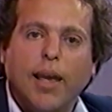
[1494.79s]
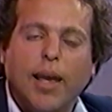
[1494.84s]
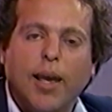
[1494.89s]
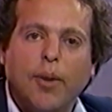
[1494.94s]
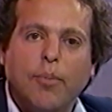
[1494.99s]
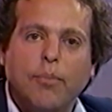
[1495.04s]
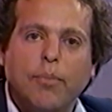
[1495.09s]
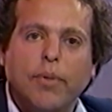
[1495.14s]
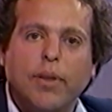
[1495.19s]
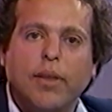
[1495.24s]

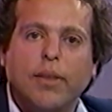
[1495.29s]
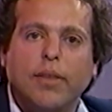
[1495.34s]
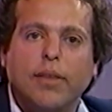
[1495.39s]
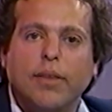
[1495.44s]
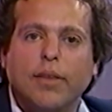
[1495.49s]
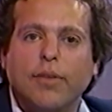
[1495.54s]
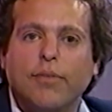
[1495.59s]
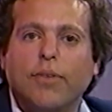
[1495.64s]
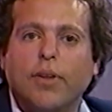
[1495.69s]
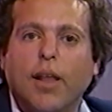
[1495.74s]
am
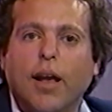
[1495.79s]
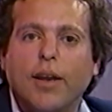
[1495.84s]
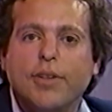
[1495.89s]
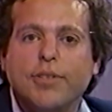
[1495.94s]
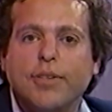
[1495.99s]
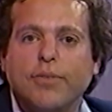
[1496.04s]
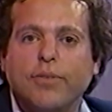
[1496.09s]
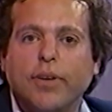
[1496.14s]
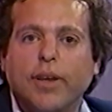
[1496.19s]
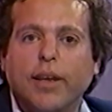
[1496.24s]
in the
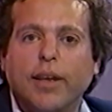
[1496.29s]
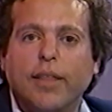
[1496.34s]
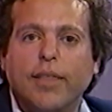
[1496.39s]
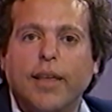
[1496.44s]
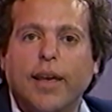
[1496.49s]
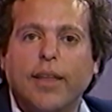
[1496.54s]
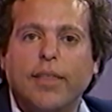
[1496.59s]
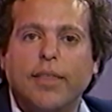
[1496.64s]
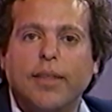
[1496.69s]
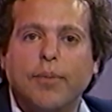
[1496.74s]
philosophy
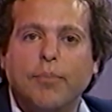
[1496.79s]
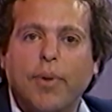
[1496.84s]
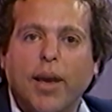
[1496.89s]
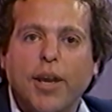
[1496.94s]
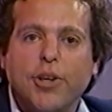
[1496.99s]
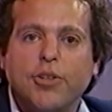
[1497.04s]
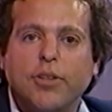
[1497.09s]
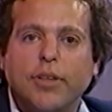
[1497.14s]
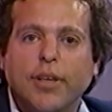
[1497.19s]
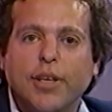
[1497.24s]
that the
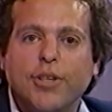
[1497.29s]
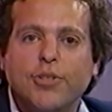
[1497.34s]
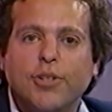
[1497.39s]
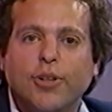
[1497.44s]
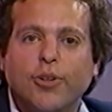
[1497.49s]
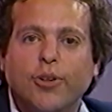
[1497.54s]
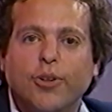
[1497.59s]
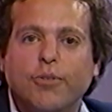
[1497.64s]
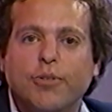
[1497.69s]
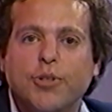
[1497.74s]
patient needs
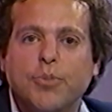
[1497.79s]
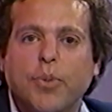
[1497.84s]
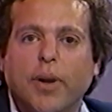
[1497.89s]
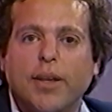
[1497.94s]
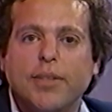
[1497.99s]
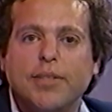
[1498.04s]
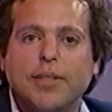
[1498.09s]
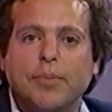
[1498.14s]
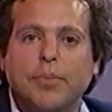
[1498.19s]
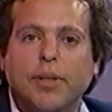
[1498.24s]
to learn
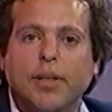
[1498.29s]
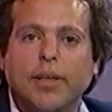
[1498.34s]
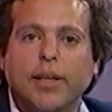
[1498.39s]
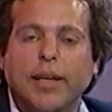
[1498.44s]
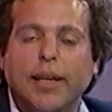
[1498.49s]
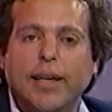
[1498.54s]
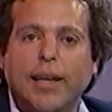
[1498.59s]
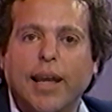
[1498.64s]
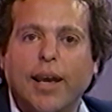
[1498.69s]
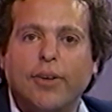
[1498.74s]

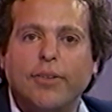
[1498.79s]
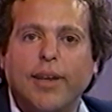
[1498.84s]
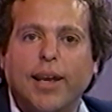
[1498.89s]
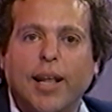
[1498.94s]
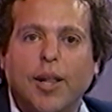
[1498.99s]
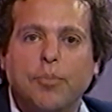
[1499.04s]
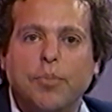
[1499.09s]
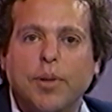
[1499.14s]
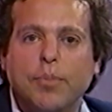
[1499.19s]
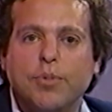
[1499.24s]
responsibility and how to
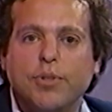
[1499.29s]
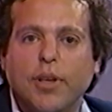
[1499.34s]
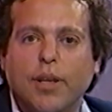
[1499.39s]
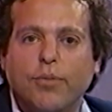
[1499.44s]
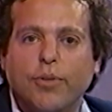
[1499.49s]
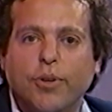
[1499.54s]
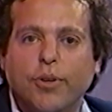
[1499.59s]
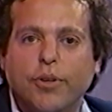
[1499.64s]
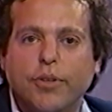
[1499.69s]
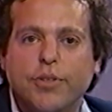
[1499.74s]
help
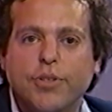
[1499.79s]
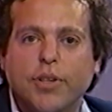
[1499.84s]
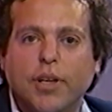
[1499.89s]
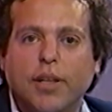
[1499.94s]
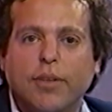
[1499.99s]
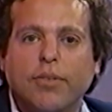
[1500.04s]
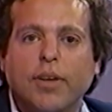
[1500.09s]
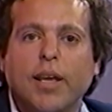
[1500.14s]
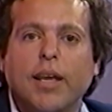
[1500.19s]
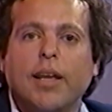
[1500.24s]
himself or
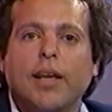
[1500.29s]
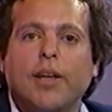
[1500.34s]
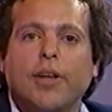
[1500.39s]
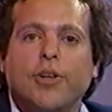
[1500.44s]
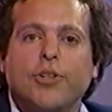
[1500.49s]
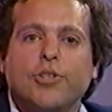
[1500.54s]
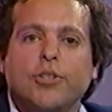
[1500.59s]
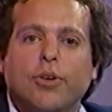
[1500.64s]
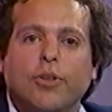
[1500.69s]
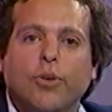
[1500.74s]
herself.
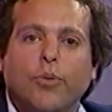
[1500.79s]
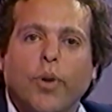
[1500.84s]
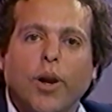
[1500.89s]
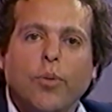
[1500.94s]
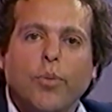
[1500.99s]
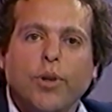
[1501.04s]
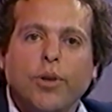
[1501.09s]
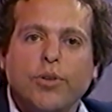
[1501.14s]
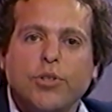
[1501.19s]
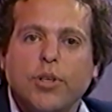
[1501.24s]
So the
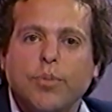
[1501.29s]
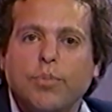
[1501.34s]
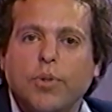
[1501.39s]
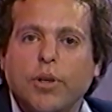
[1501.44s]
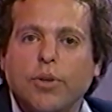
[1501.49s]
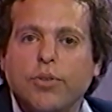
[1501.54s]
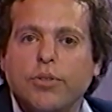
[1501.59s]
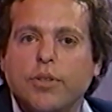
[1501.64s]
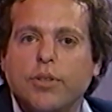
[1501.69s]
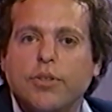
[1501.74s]
way we use
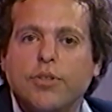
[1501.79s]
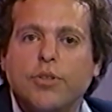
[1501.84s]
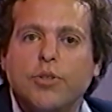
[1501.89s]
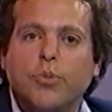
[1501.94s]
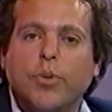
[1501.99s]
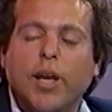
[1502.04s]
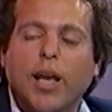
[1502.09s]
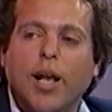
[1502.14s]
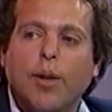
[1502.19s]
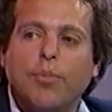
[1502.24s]
hypnosis
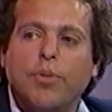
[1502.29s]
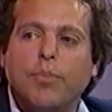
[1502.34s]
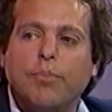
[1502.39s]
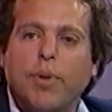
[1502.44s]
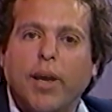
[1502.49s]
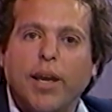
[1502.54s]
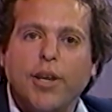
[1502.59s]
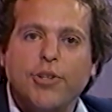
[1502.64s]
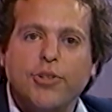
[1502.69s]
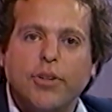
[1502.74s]
is we help the
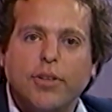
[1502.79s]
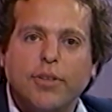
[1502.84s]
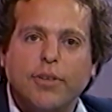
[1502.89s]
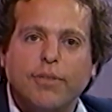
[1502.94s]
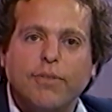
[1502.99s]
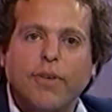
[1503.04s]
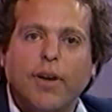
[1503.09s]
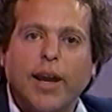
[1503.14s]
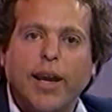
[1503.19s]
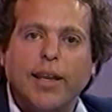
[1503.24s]
patient
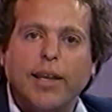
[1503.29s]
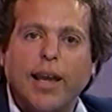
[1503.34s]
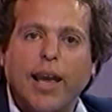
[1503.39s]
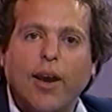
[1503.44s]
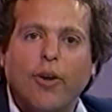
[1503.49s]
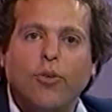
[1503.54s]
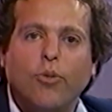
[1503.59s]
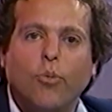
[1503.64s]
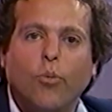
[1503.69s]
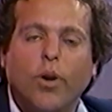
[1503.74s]
to find
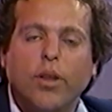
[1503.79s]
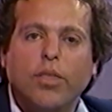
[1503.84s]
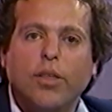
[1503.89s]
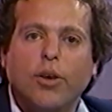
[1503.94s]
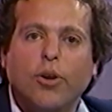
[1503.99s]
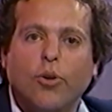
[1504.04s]
out what the